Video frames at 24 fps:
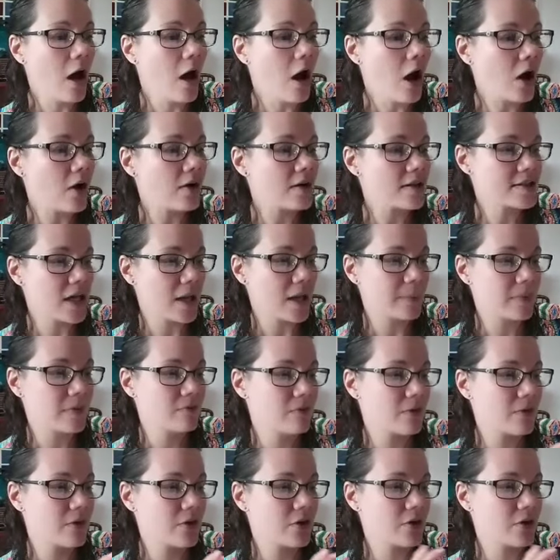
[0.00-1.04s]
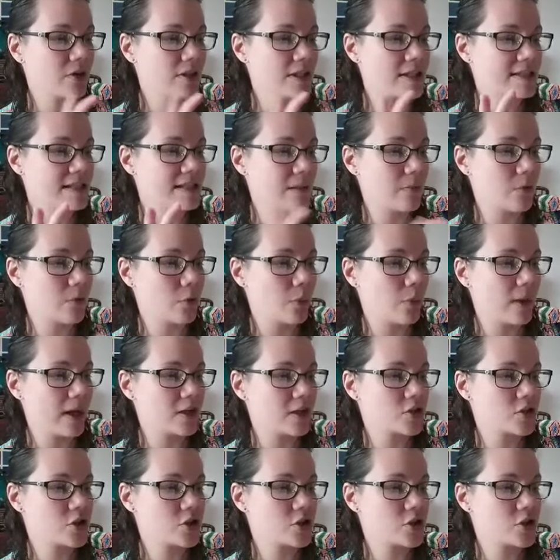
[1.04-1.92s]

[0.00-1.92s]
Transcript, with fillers: are adopted for the early summer wear,